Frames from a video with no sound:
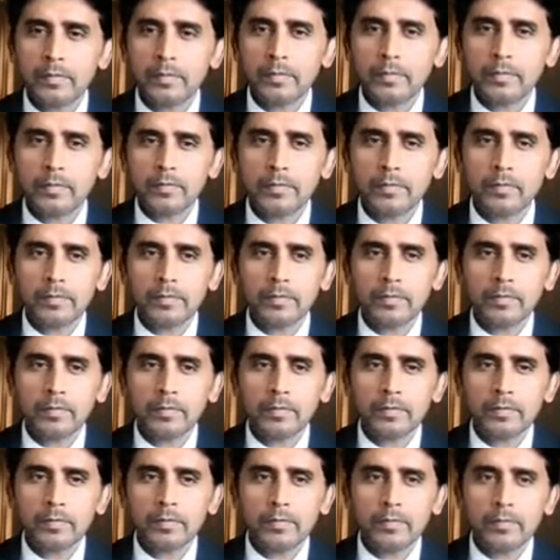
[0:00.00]

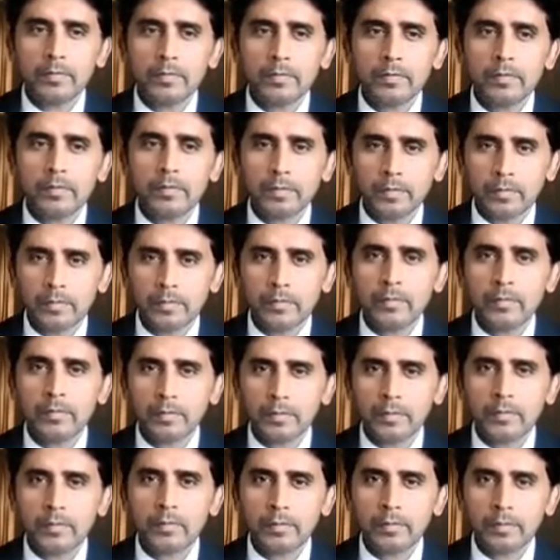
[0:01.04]

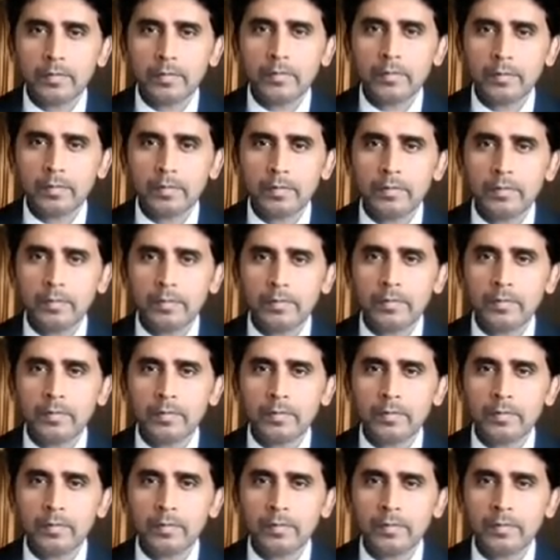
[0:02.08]

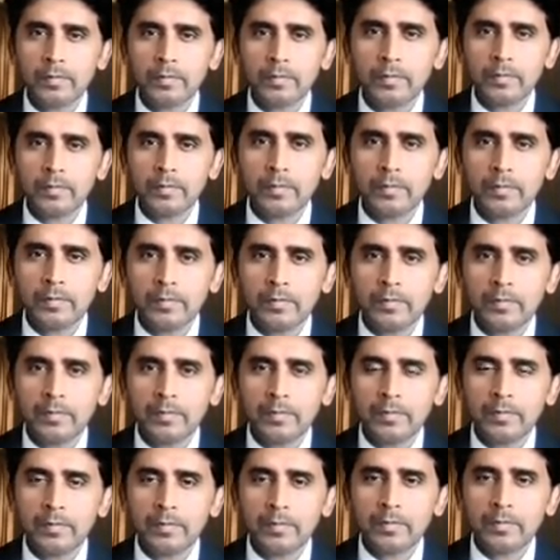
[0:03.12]

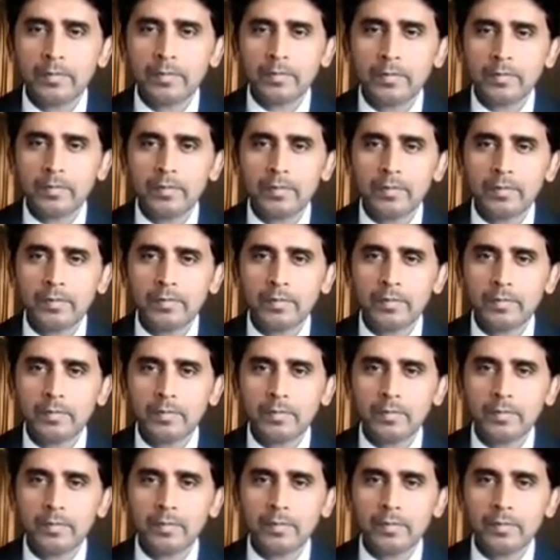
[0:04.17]

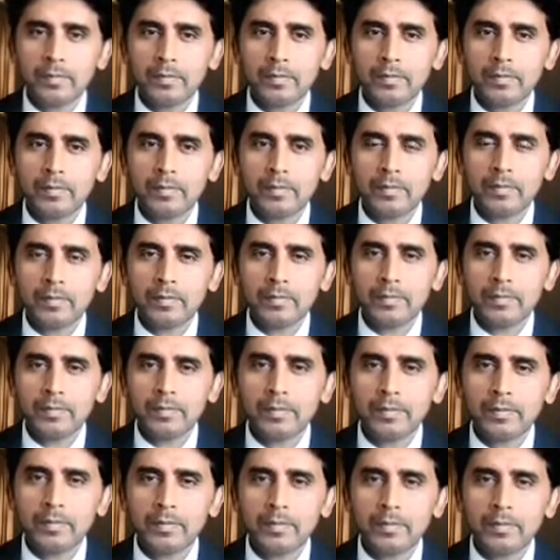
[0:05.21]

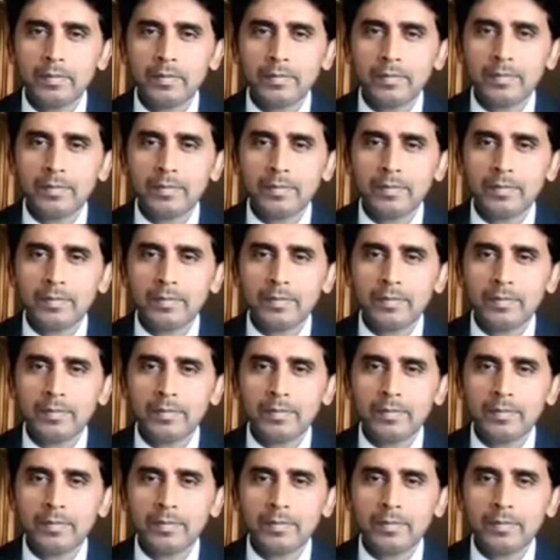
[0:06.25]
No words are spoken by the person on screen.